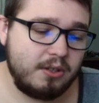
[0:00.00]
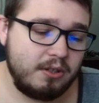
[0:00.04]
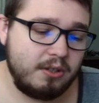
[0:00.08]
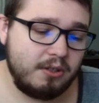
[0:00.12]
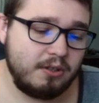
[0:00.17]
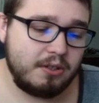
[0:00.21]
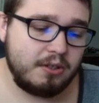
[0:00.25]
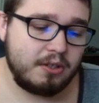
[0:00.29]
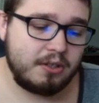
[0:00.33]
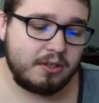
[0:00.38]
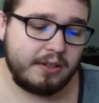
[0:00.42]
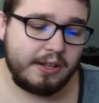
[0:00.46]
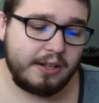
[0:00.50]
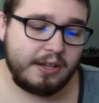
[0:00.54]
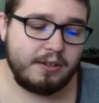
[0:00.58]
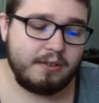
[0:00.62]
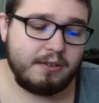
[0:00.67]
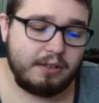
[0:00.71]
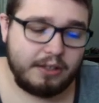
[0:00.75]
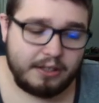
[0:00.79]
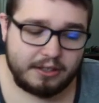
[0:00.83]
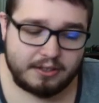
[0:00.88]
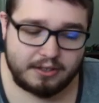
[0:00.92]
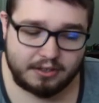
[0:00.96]
you just
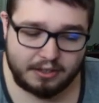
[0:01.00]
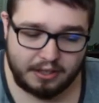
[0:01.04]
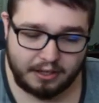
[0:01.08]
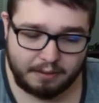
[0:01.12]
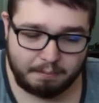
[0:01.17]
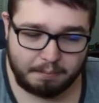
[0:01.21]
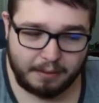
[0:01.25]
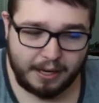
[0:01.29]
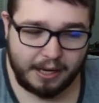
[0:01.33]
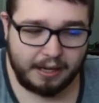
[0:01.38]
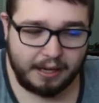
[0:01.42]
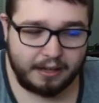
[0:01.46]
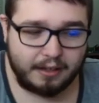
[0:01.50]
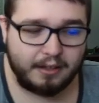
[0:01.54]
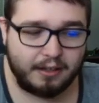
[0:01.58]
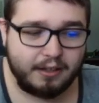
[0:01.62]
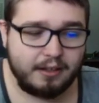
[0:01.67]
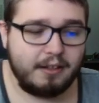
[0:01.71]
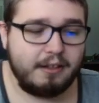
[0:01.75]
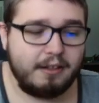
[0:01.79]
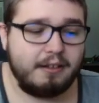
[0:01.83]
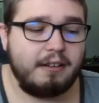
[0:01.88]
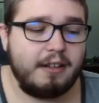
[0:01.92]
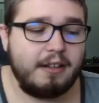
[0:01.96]
literally sit back
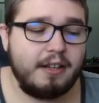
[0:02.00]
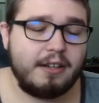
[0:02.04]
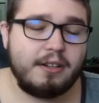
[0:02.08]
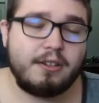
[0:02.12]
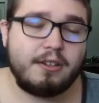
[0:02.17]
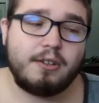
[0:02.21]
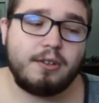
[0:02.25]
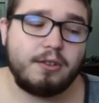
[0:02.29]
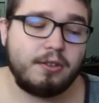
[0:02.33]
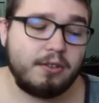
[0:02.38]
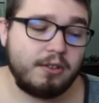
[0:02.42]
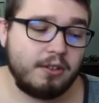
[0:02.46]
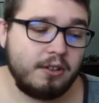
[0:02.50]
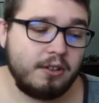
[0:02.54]
and let it earn.